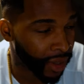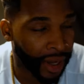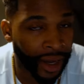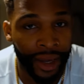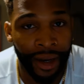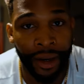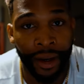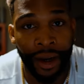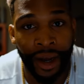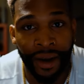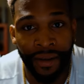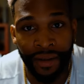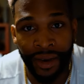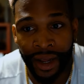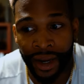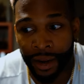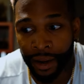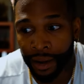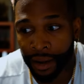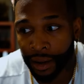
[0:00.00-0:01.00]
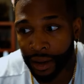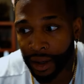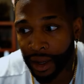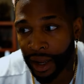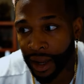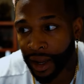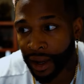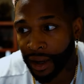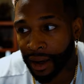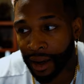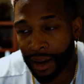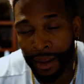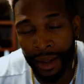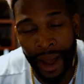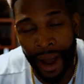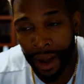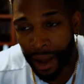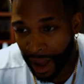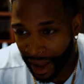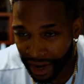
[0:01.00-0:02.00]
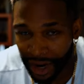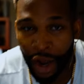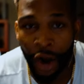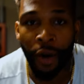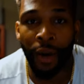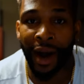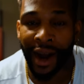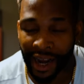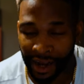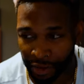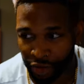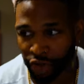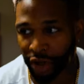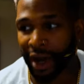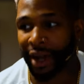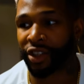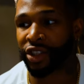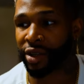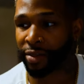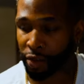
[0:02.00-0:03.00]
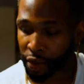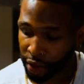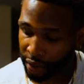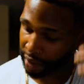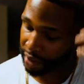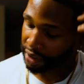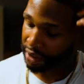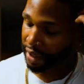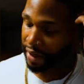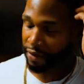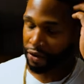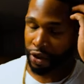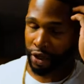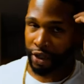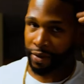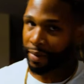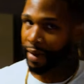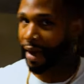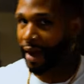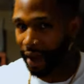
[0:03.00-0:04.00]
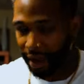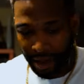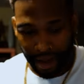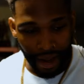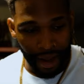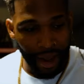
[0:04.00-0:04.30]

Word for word: and uh, have dinner and I, I know I got trials in the morning and stuff trust me I